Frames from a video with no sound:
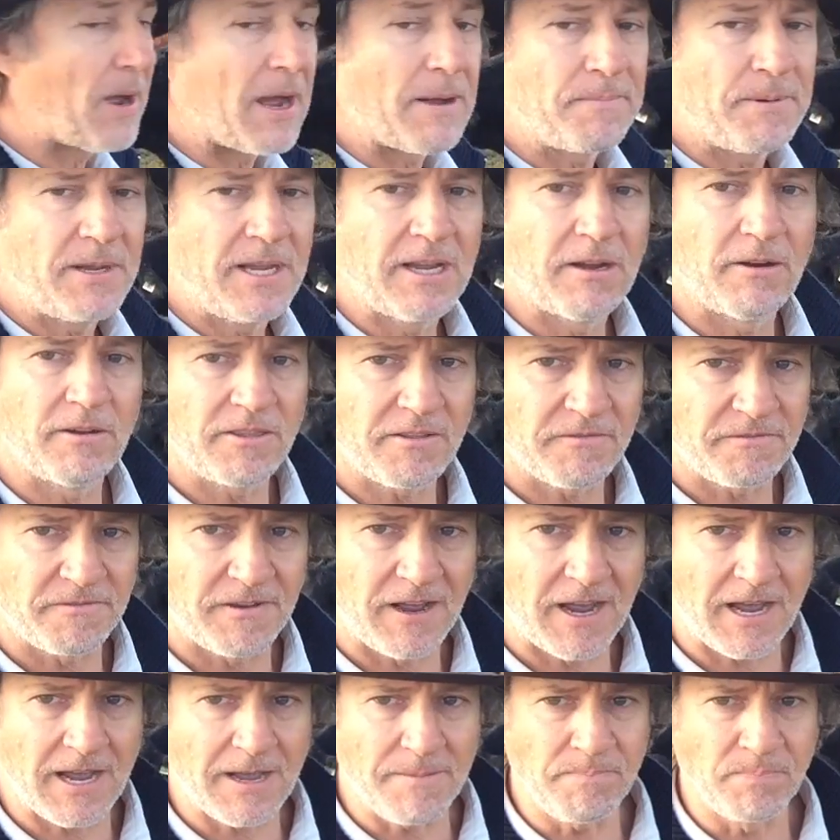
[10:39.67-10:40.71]
up here at the
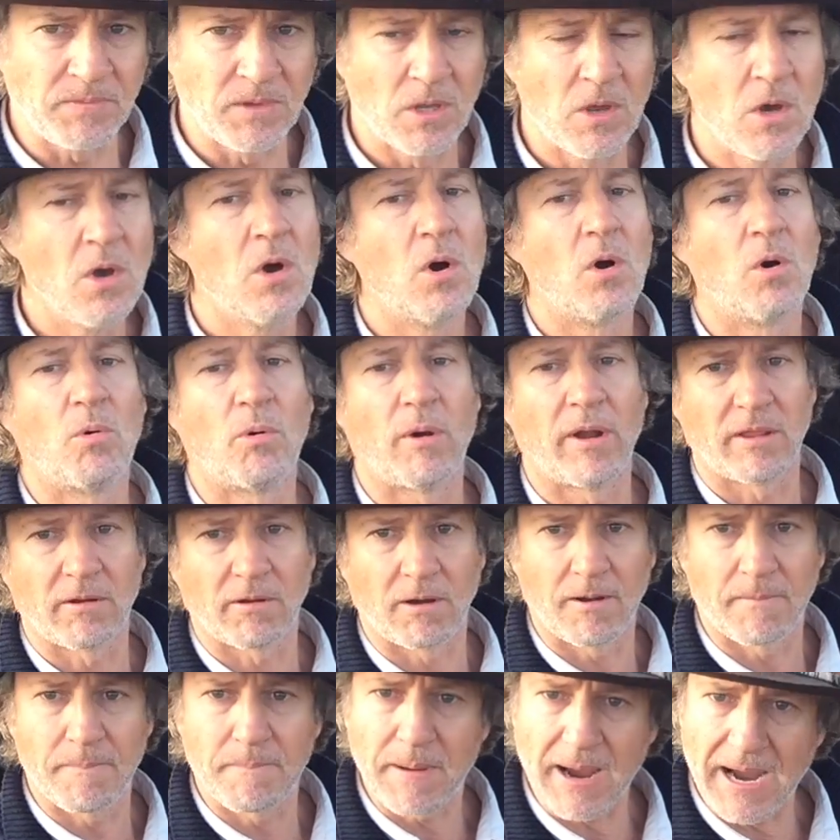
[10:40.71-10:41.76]
farm or whether
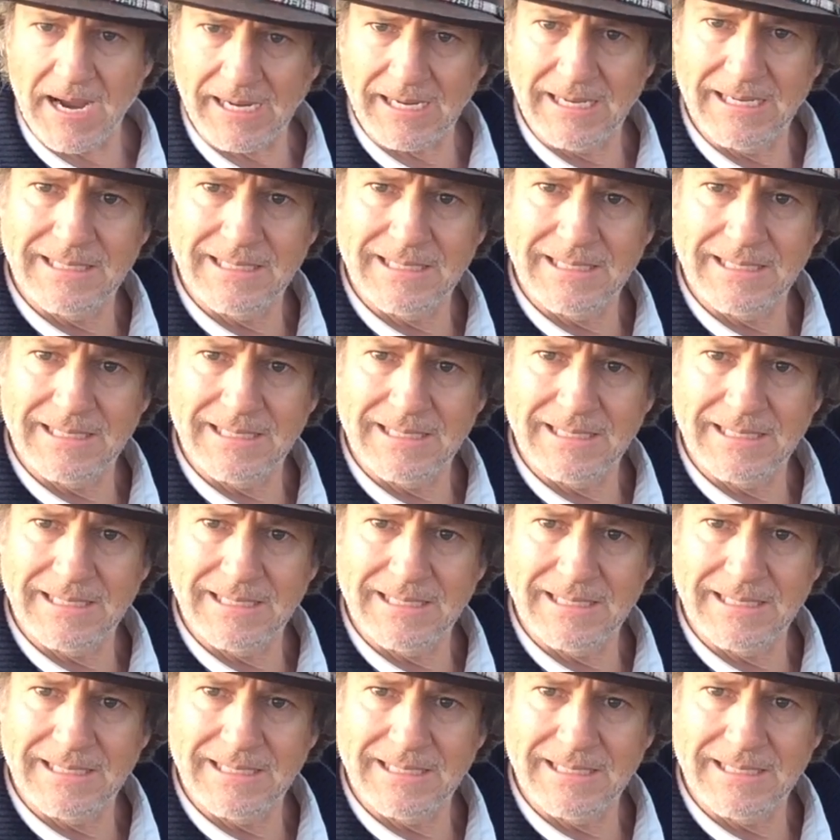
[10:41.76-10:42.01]
I'm back